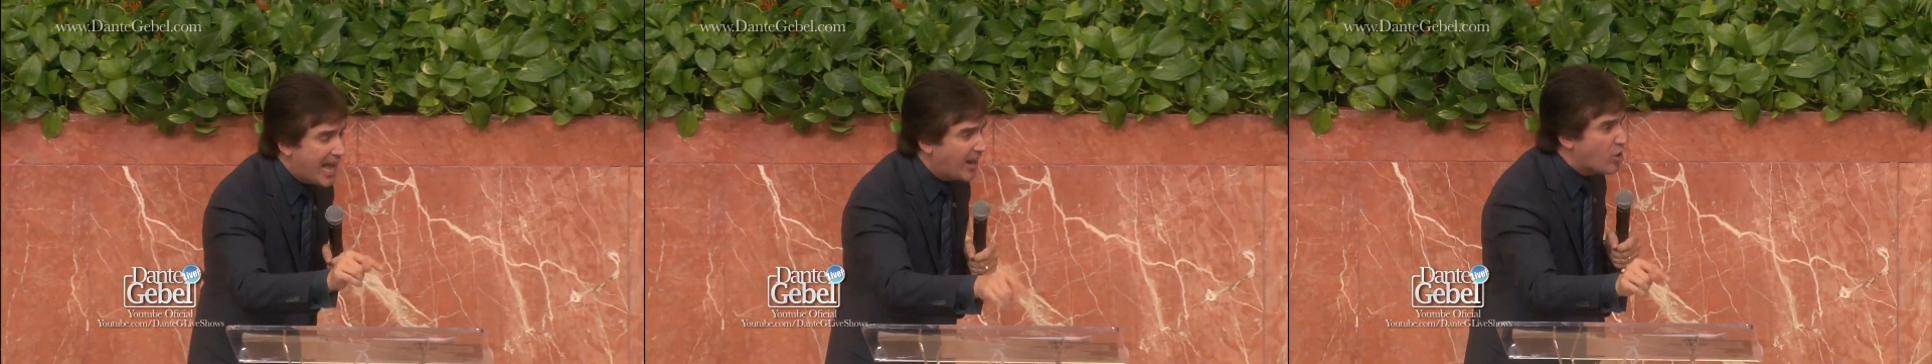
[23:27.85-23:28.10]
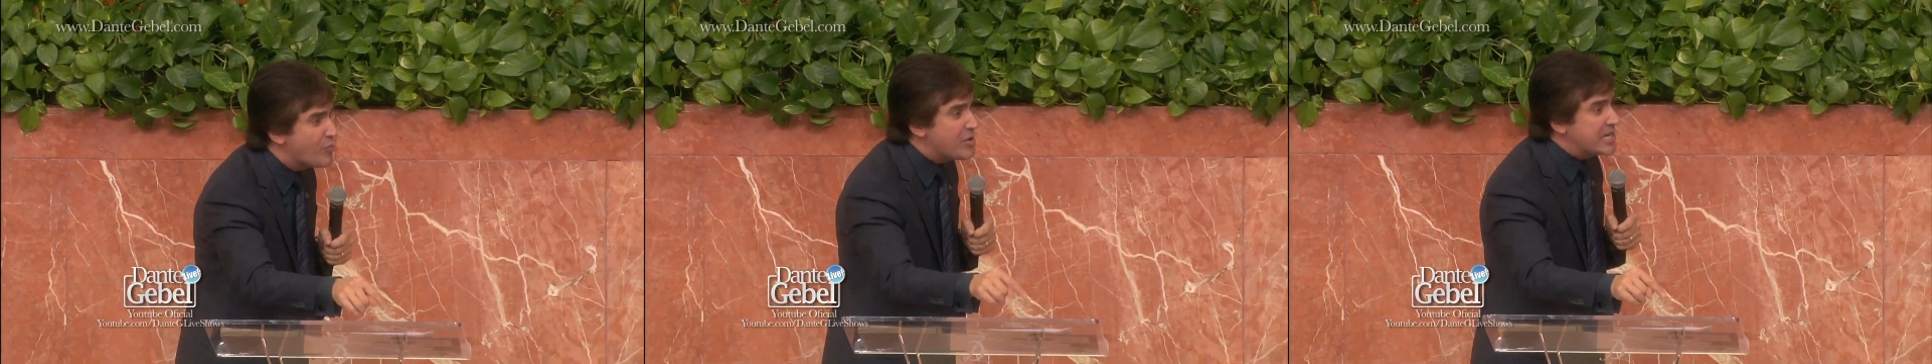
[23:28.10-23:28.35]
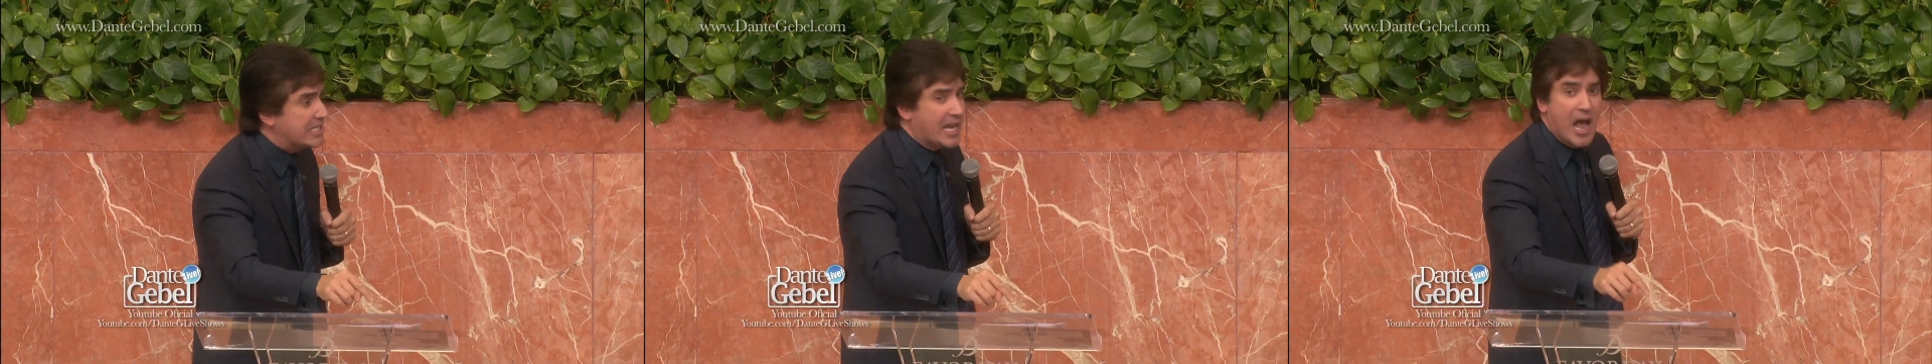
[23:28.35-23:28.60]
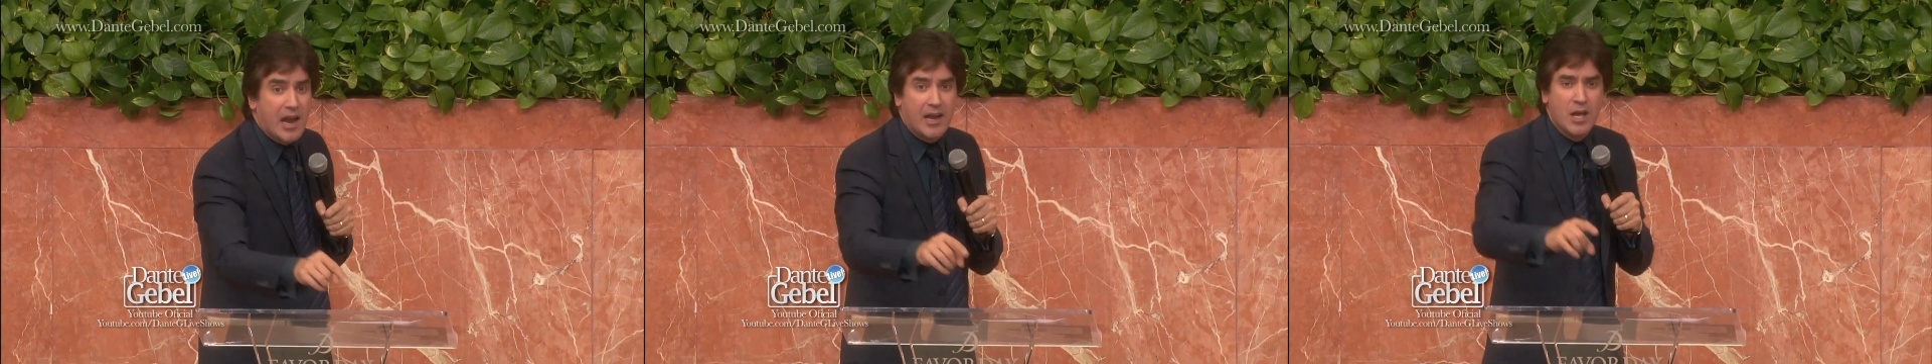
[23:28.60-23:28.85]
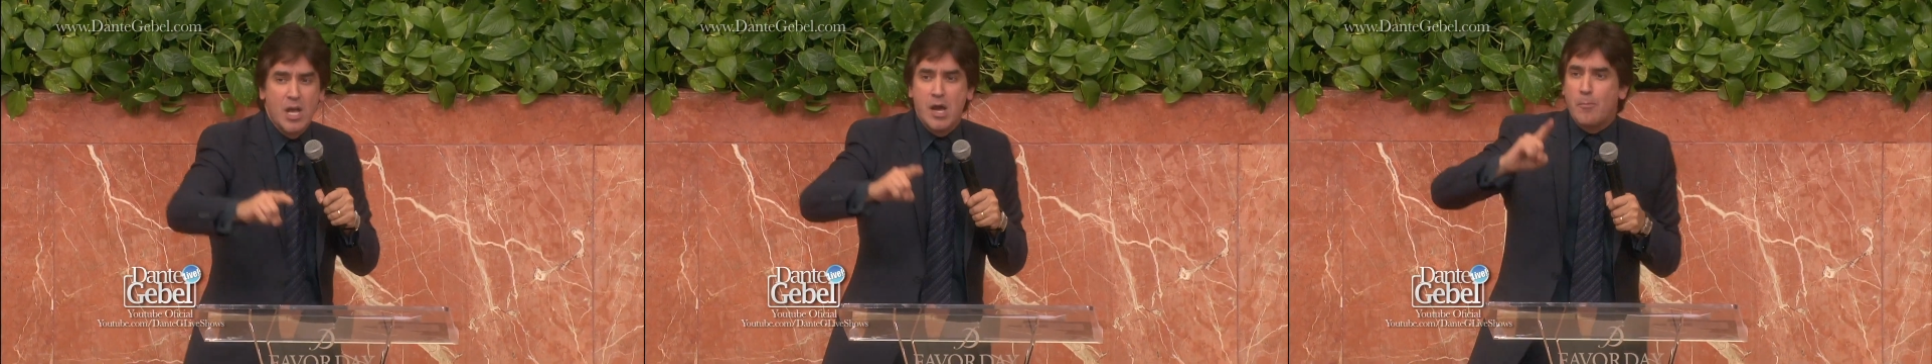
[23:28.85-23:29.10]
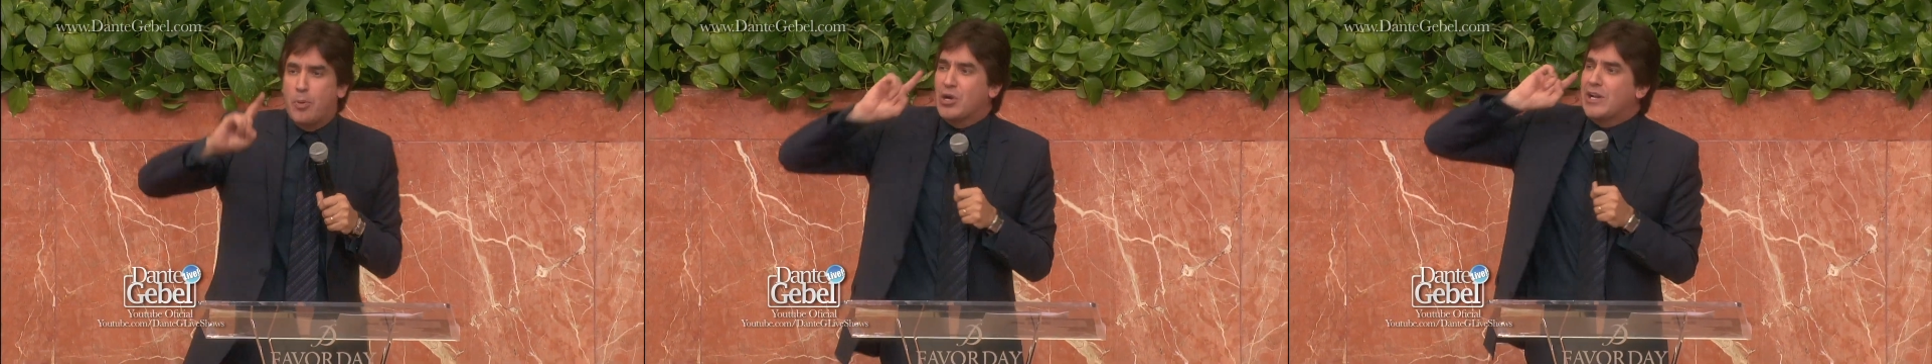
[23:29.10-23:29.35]
because he'll say,
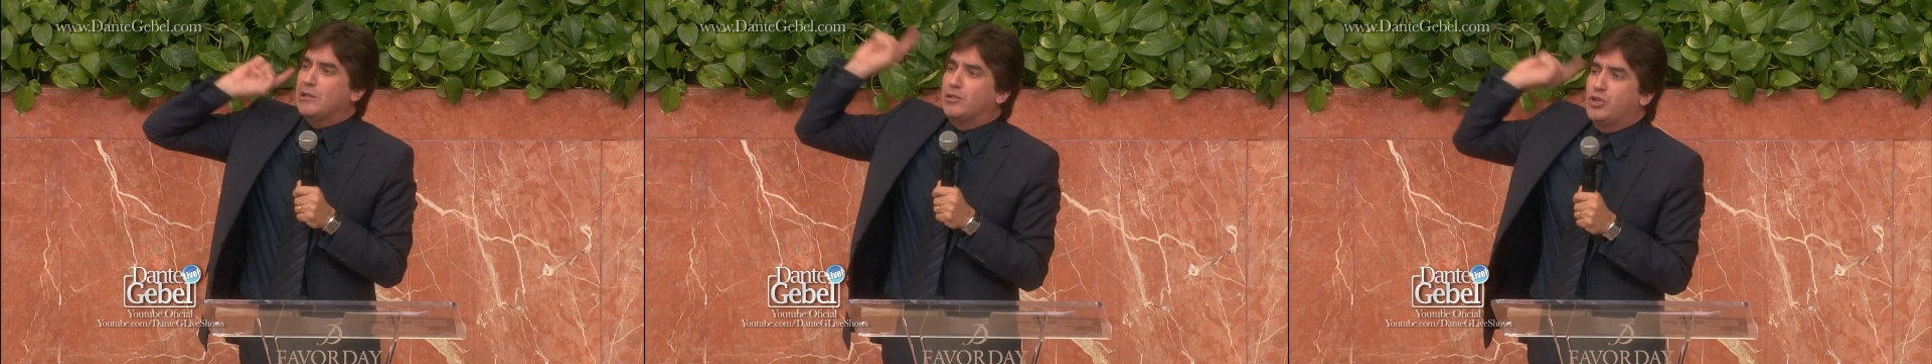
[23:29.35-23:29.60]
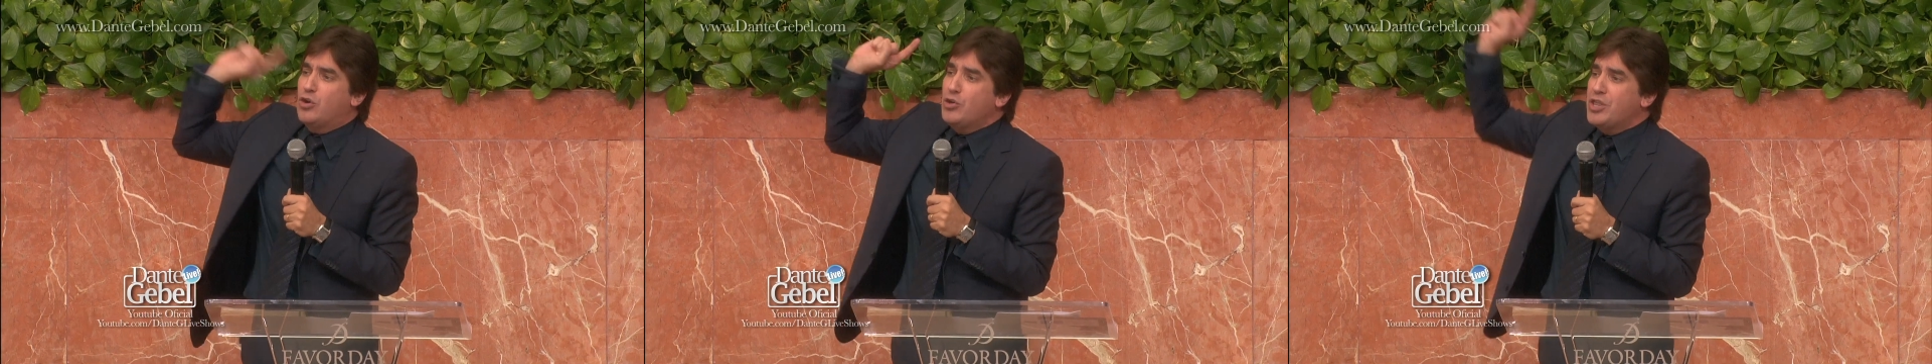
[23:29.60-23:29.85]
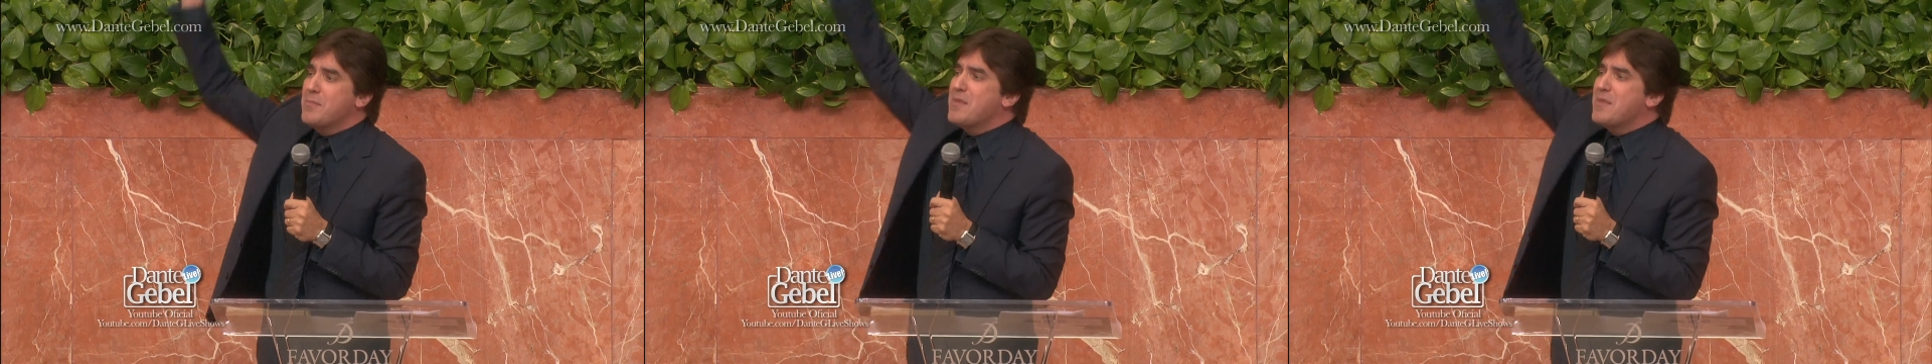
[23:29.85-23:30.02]
like Jacob,